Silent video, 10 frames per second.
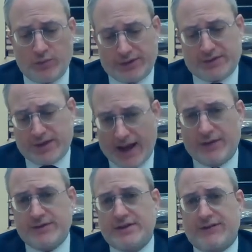which
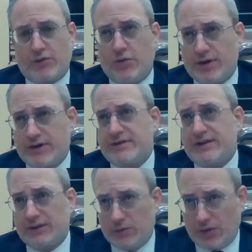houses, of course,
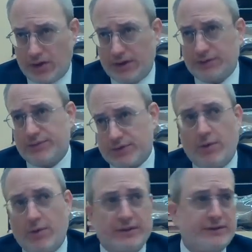the luchot, who's
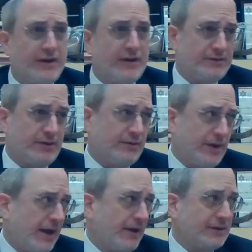going to
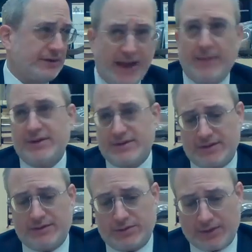house the tablets of
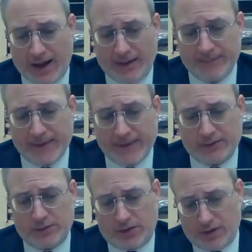the Torah,
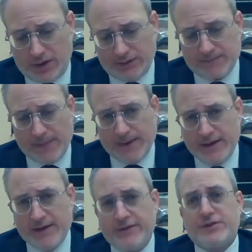the luchot,
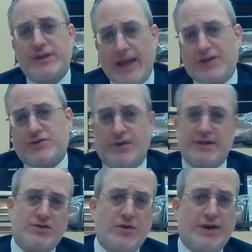there's an extra
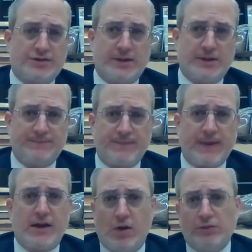instruction. And